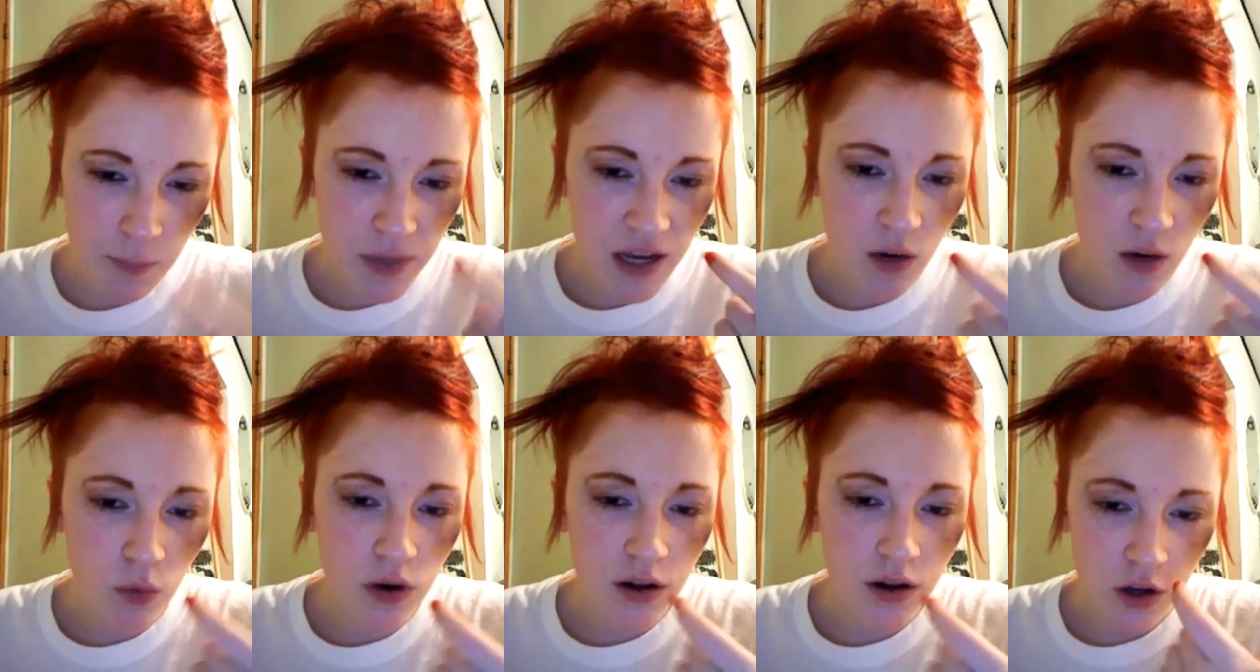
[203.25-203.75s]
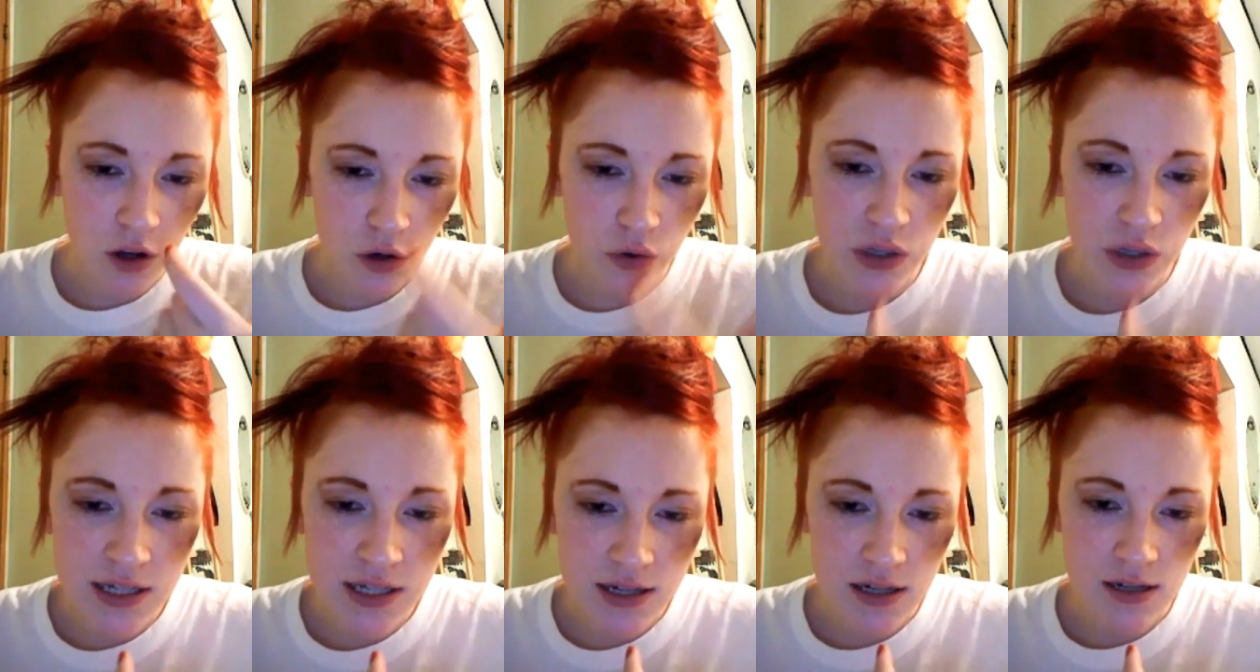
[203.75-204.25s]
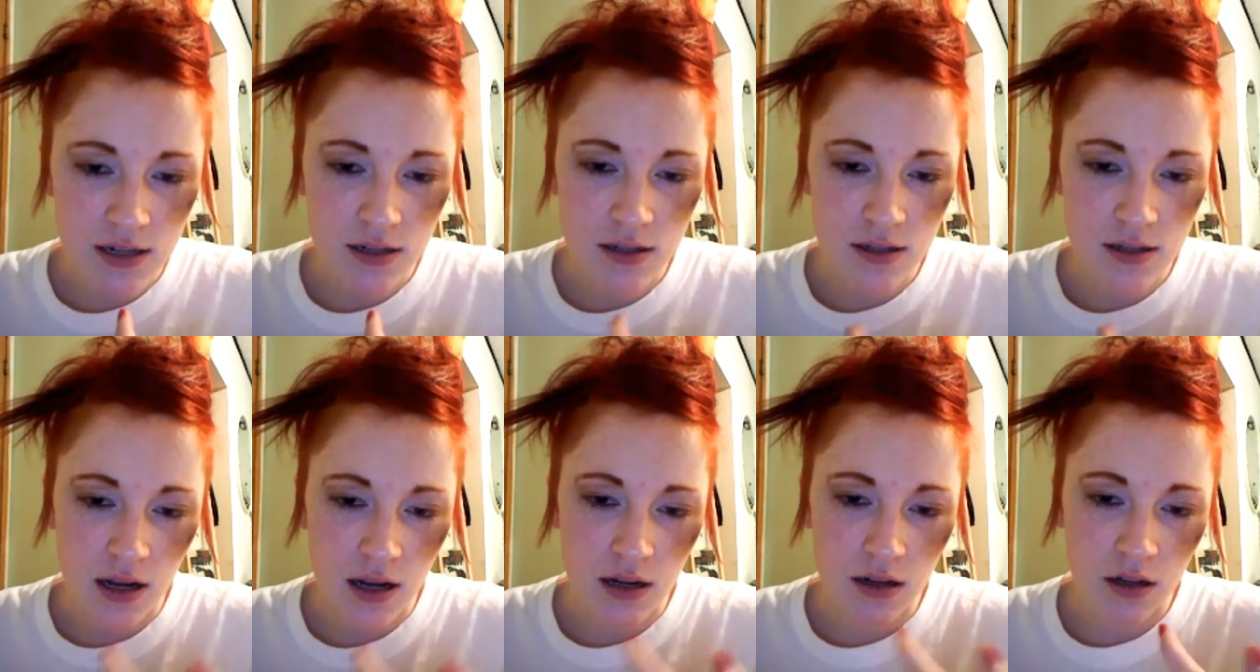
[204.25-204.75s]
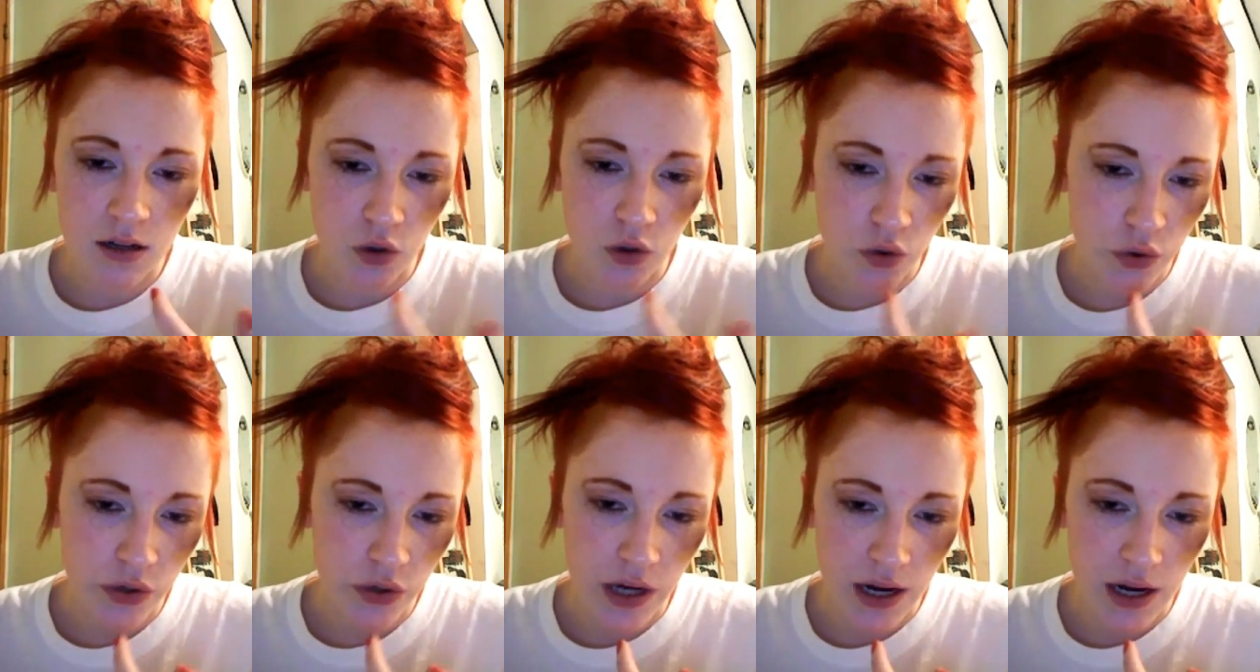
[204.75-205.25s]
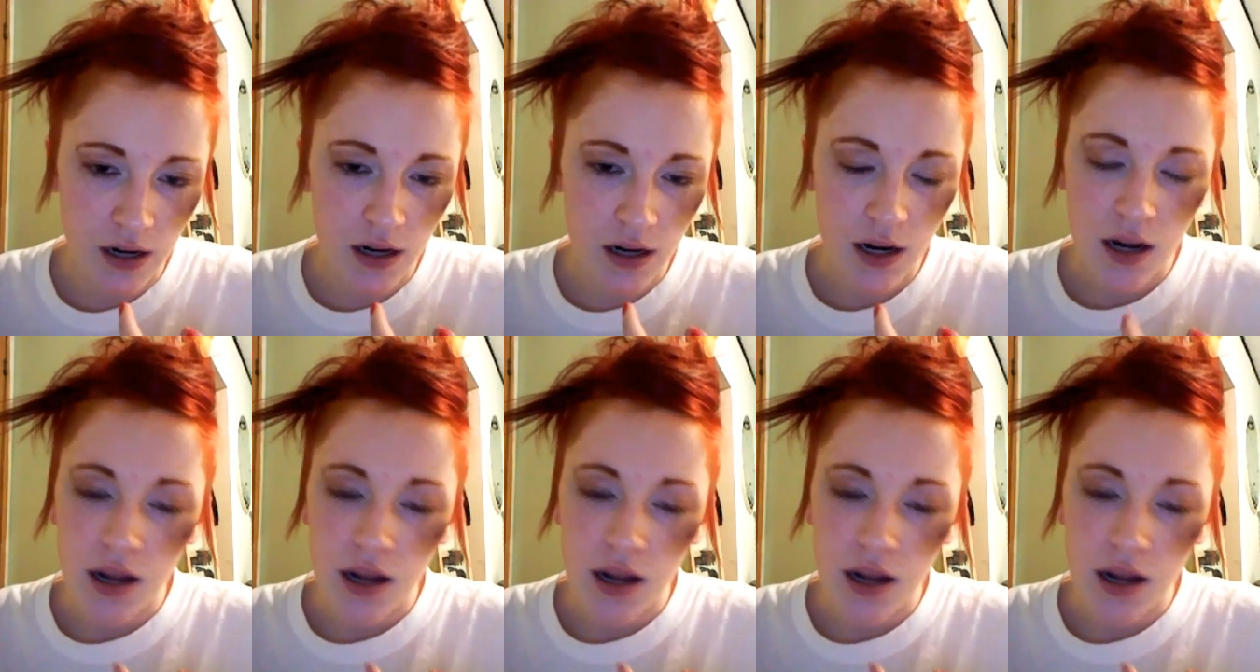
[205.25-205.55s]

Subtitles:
Pick one of the creases that you create